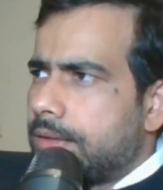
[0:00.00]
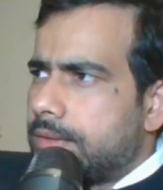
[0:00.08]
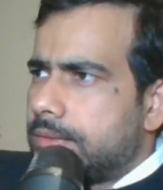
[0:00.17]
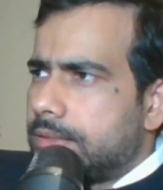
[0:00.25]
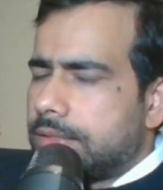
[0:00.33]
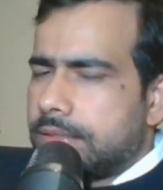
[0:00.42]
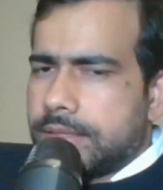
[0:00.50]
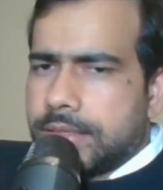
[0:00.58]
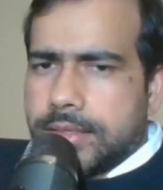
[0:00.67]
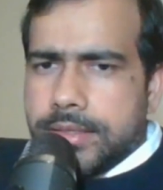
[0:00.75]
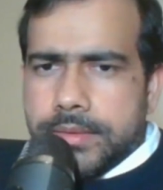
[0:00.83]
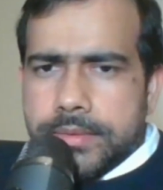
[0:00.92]

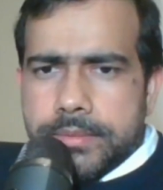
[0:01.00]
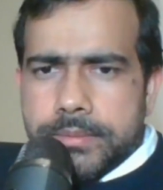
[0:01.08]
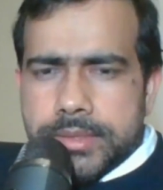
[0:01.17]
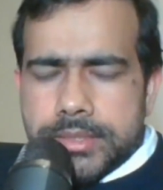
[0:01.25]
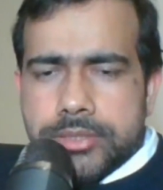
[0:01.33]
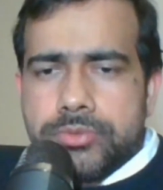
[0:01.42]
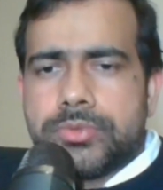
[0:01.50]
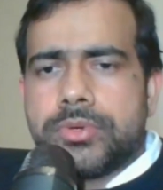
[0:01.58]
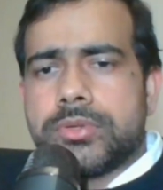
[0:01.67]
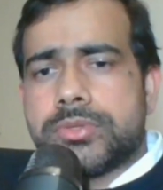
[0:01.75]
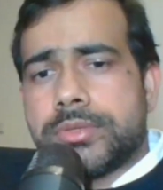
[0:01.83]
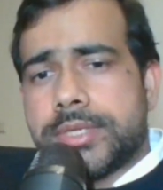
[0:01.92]
Uh, but you could
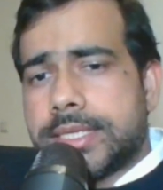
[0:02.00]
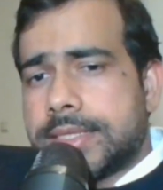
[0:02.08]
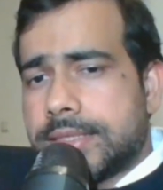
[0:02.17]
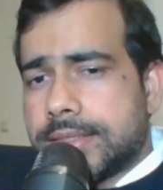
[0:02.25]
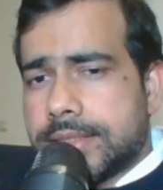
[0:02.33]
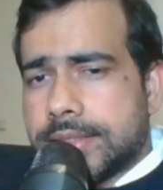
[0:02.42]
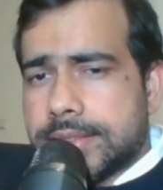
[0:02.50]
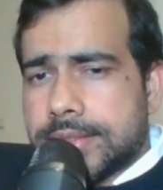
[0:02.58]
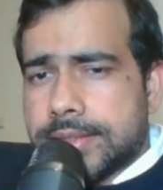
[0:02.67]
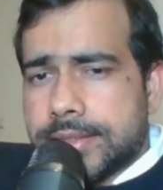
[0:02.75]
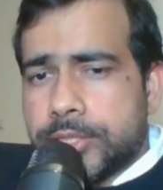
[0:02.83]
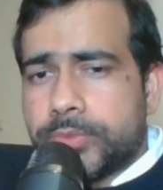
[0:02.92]
also get
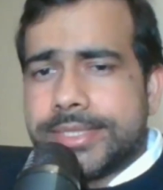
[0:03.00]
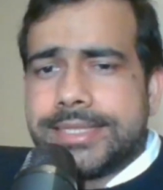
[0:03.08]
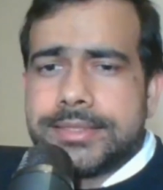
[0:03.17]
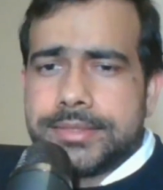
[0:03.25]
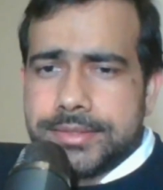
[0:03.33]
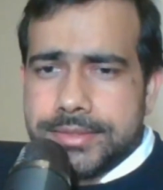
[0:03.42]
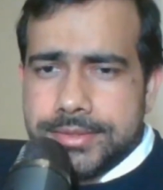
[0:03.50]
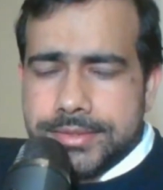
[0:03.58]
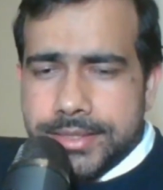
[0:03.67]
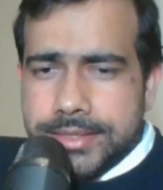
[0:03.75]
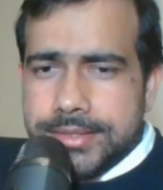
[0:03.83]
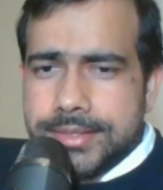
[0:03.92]
uh, equities,
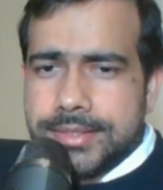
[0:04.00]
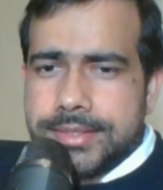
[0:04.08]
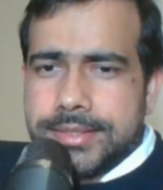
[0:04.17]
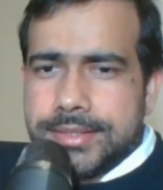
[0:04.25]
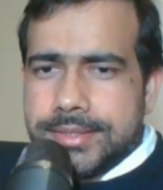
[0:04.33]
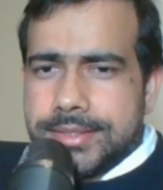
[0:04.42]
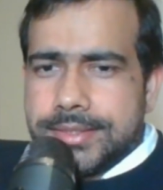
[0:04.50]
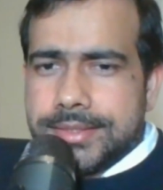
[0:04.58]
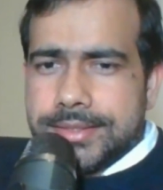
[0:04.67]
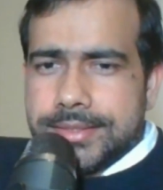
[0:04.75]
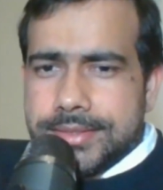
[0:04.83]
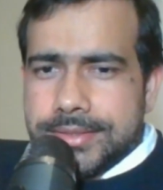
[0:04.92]
right?
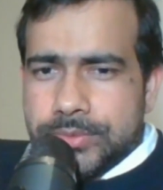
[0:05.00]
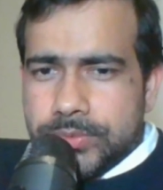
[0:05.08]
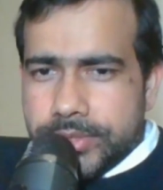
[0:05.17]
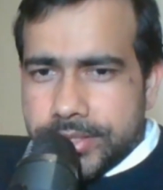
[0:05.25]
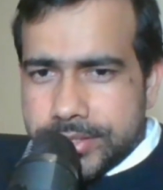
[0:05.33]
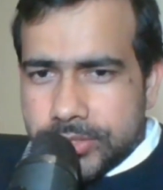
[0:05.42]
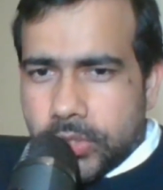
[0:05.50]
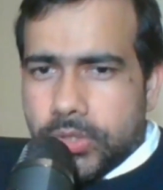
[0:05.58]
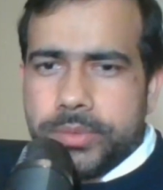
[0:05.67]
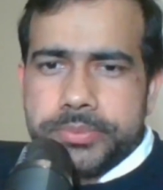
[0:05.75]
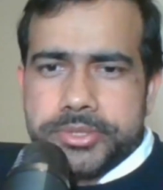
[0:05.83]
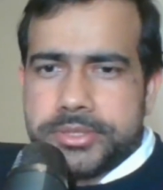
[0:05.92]
Uh, you could get
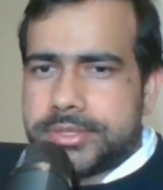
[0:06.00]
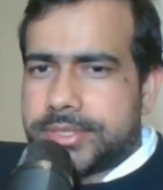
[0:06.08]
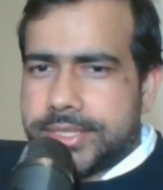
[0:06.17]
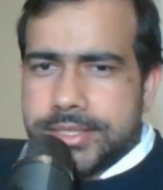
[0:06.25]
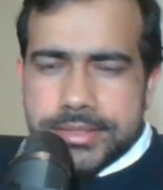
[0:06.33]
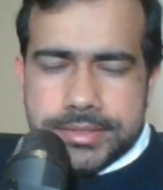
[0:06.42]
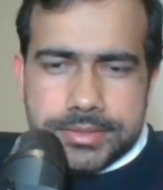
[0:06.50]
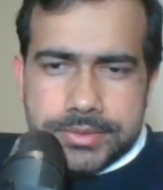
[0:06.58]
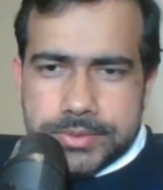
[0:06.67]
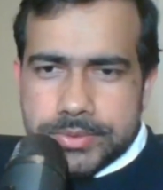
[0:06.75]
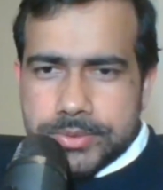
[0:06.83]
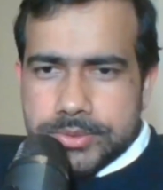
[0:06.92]
stock options, right?
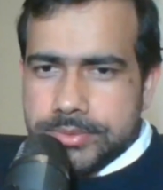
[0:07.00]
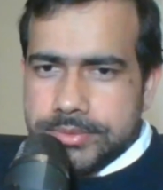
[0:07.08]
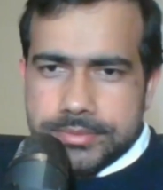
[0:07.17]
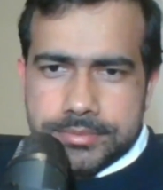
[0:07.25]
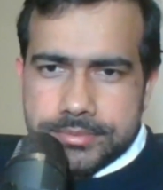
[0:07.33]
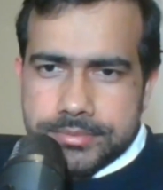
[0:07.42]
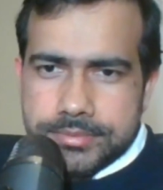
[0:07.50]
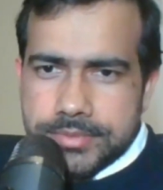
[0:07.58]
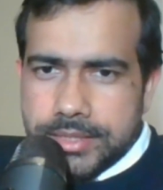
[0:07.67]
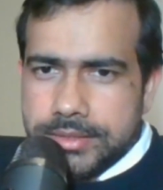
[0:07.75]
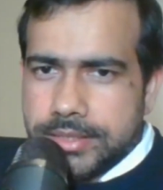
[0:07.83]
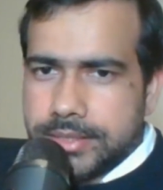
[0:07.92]
So
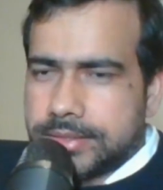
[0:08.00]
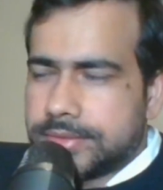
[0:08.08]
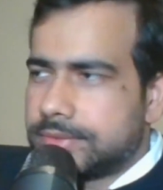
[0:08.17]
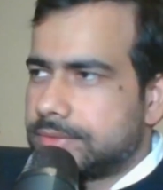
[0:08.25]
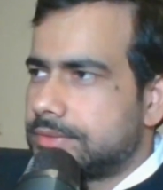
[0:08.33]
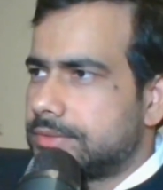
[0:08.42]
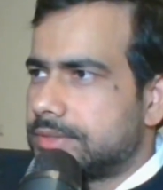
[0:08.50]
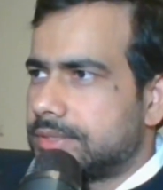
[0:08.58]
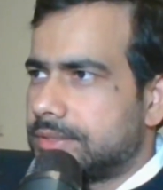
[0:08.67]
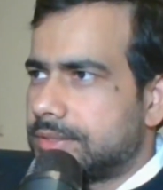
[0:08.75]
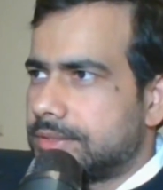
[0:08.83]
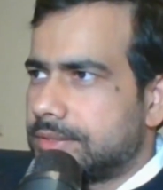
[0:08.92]
that that is
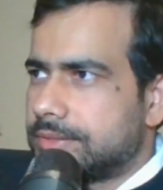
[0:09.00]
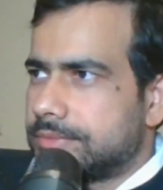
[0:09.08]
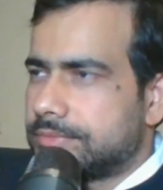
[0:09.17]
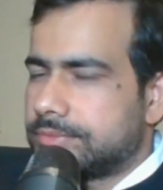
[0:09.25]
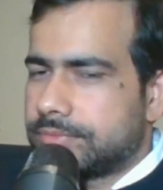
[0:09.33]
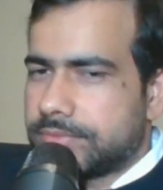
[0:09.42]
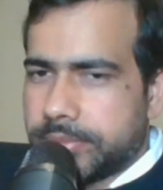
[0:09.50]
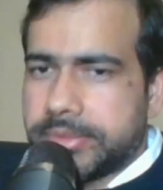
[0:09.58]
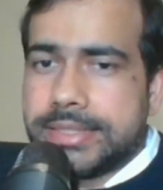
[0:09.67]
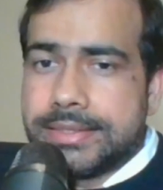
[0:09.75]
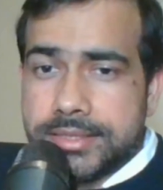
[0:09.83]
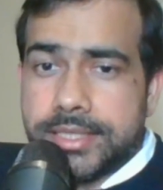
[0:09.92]
uh, a
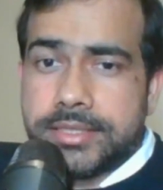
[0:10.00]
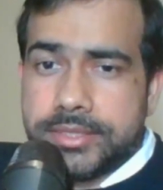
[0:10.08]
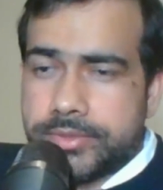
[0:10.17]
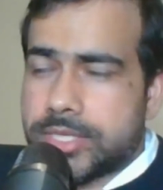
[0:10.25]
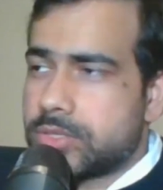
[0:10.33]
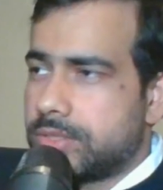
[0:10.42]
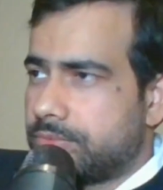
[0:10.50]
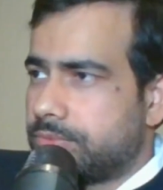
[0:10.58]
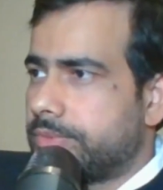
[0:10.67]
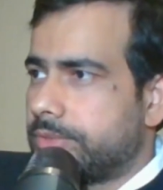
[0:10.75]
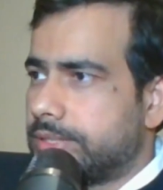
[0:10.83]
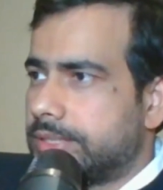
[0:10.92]
big incentive actually
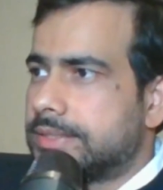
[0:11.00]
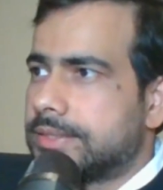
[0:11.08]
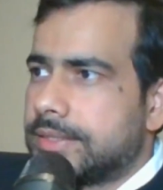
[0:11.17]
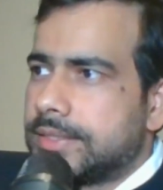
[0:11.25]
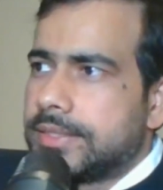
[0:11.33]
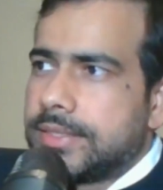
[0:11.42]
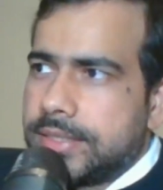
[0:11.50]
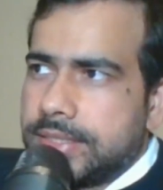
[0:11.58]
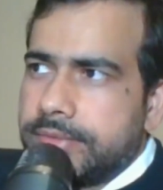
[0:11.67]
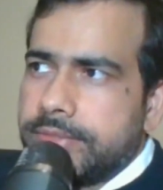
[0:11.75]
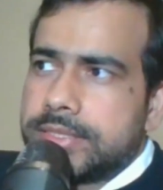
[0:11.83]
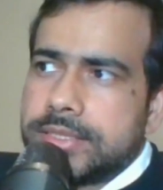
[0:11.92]
for working
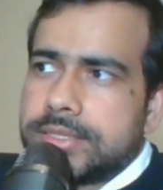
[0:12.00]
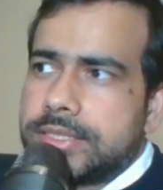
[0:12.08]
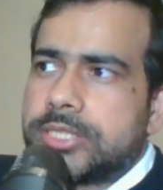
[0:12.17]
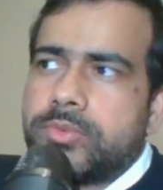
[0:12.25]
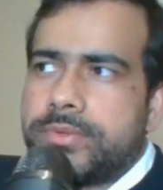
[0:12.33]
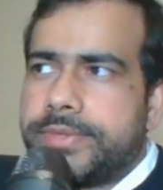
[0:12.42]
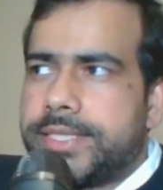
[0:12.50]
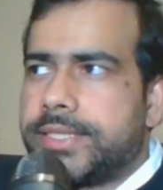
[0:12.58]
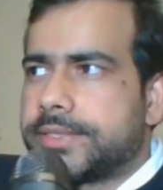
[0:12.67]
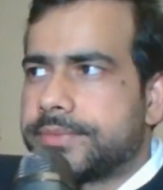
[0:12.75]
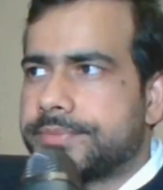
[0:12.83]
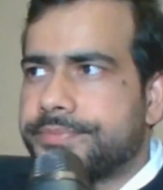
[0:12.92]
in a very successful
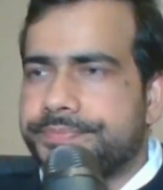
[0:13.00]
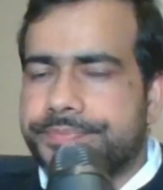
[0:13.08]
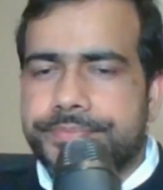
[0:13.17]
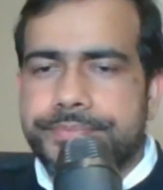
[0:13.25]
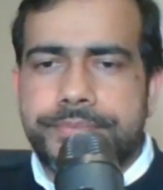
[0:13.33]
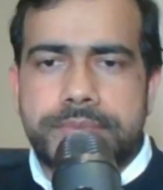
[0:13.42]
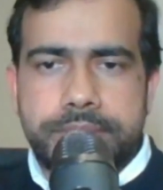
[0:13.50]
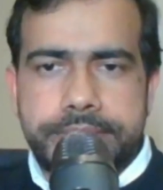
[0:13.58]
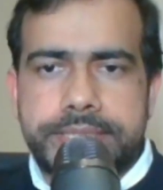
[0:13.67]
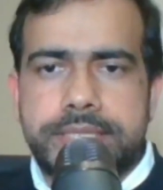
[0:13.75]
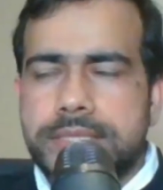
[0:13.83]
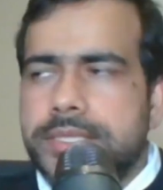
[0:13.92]
fintech, right?